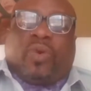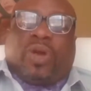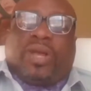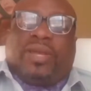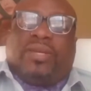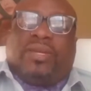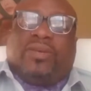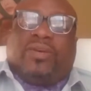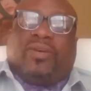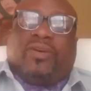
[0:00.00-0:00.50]

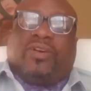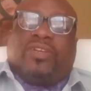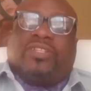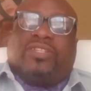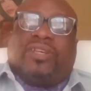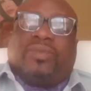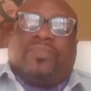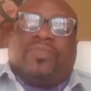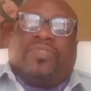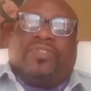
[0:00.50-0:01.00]
what
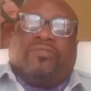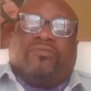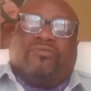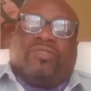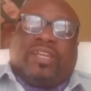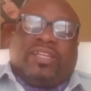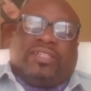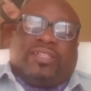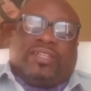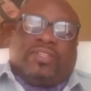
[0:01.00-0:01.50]
are some of the
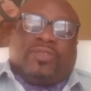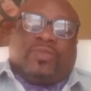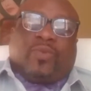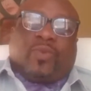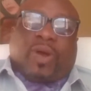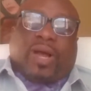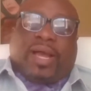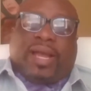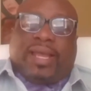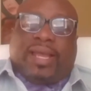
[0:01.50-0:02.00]
reasons
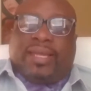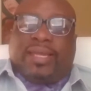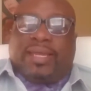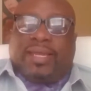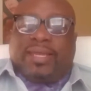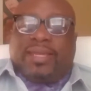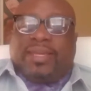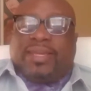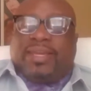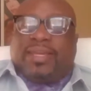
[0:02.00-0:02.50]

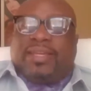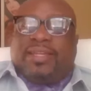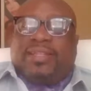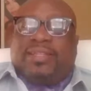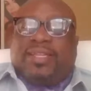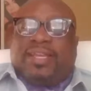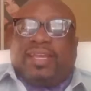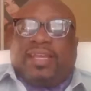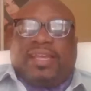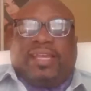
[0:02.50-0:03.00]
why
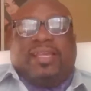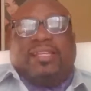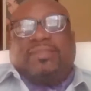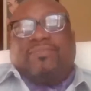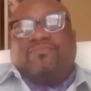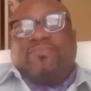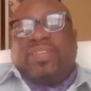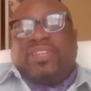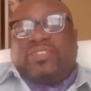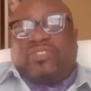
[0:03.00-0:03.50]
there
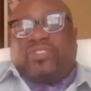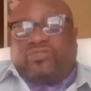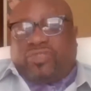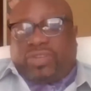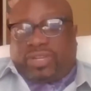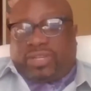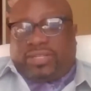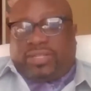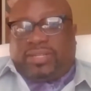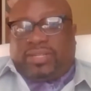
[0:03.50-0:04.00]
is
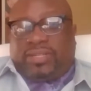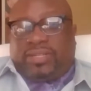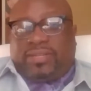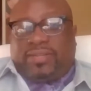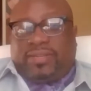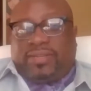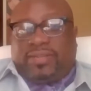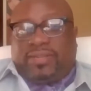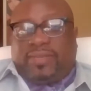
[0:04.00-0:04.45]
mistrust?